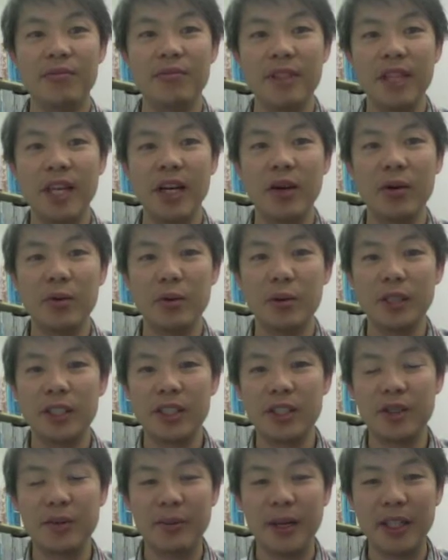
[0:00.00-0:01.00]
yeah, we're
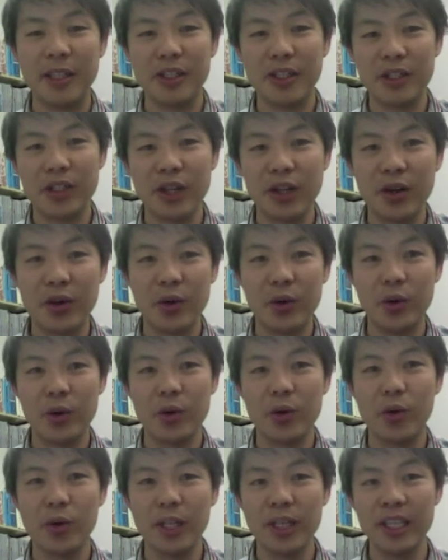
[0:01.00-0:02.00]
just about to show you
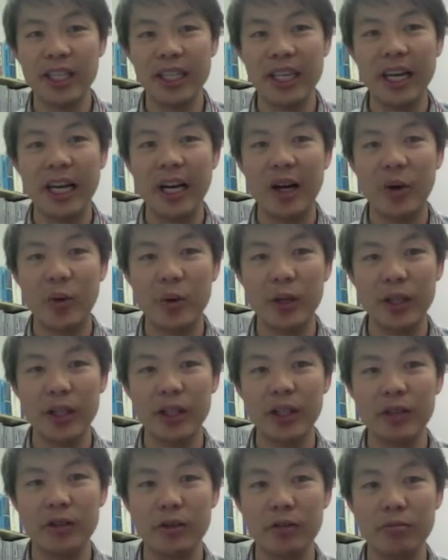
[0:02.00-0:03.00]
quickly how
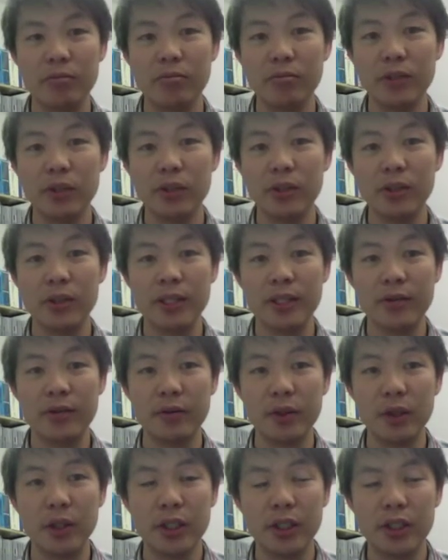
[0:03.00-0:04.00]
we use the
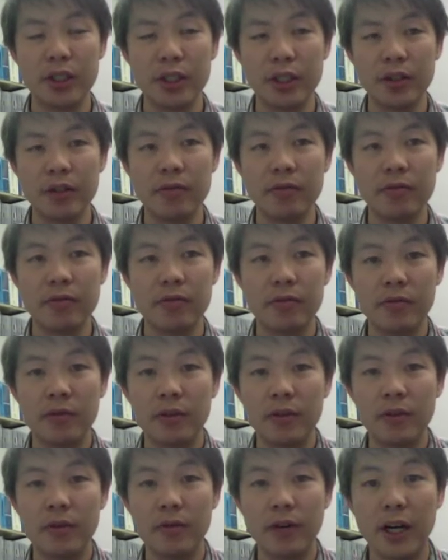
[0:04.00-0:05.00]
Voyager
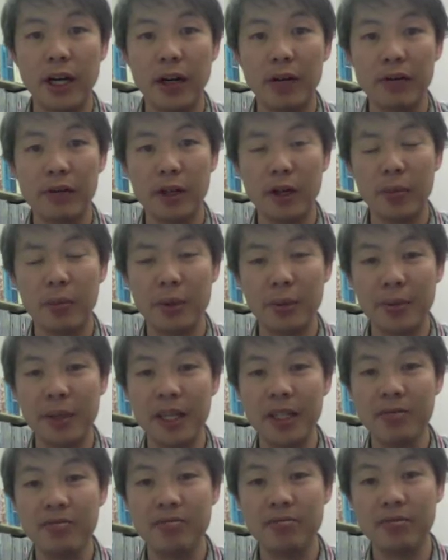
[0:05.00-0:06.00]
Viaflo
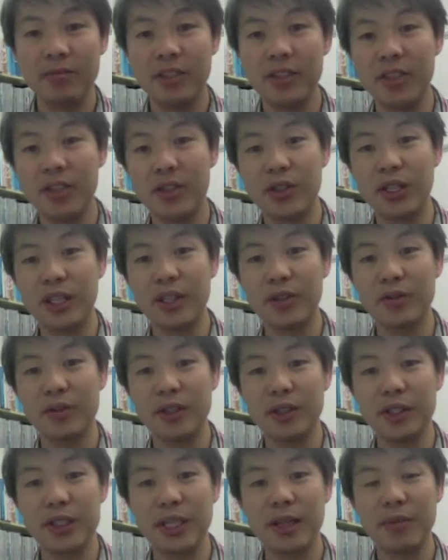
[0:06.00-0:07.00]
pipette to
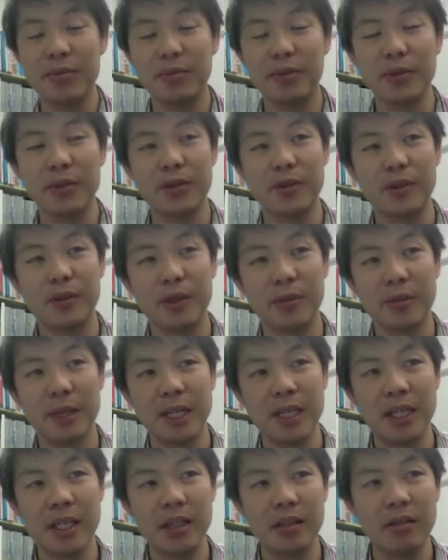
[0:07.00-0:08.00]
transfer samples from
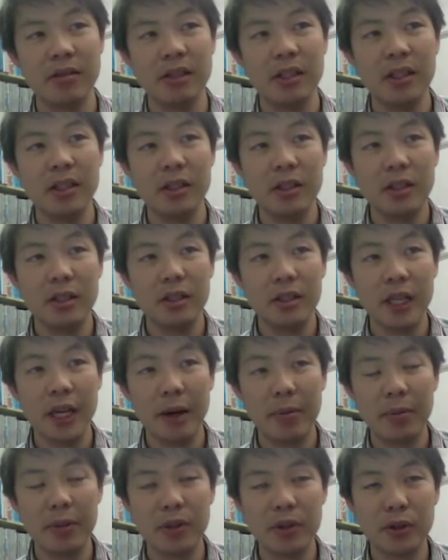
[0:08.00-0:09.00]
a
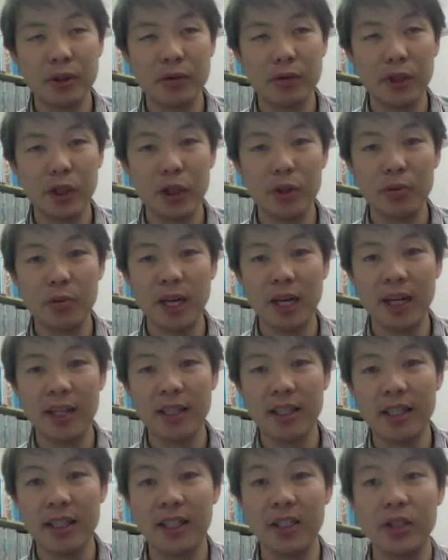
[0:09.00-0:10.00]
Eppendorf tube rack
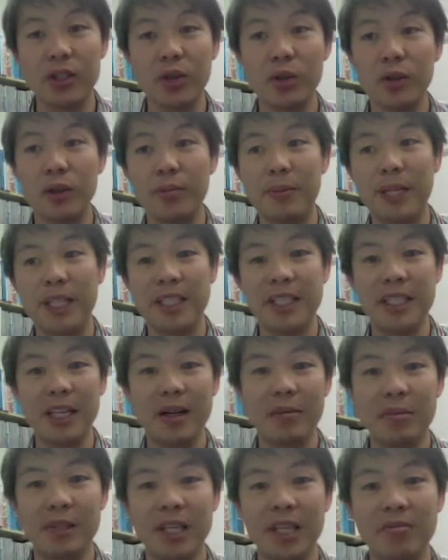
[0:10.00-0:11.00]
into a
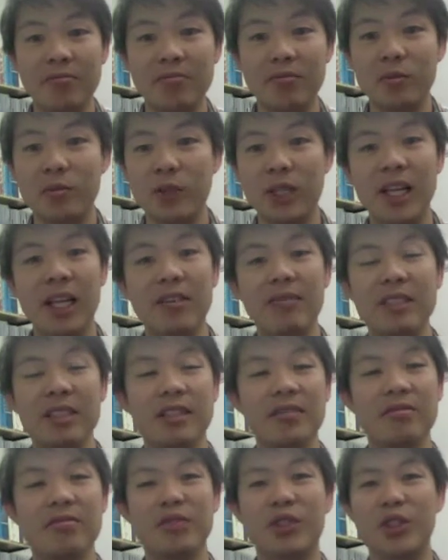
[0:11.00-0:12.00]
PCR plate. We love
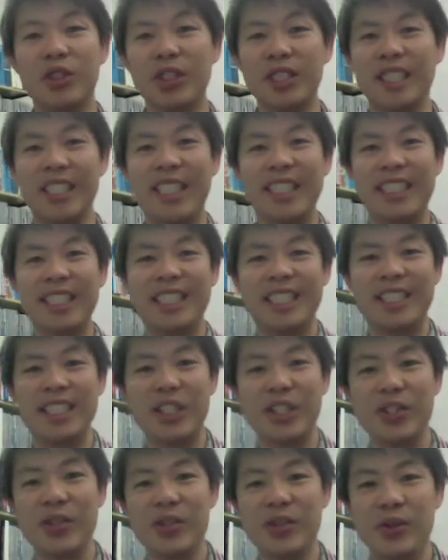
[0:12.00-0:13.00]
it, it's really easy to
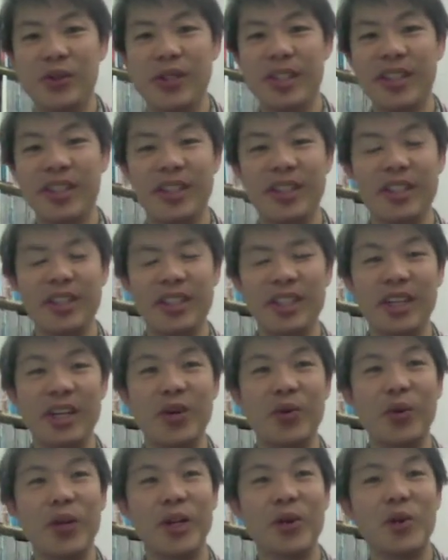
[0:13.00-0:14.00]
use and
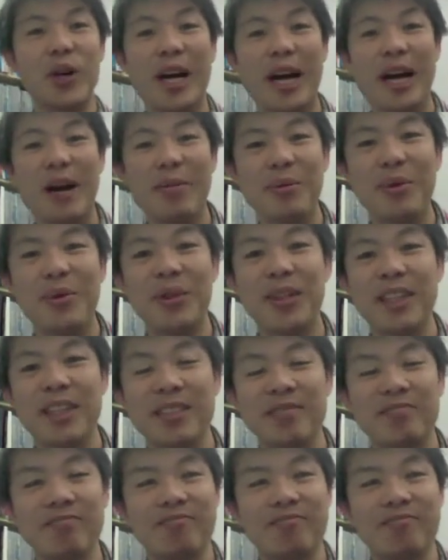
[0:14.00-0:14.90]
uh, we're quite happy with it.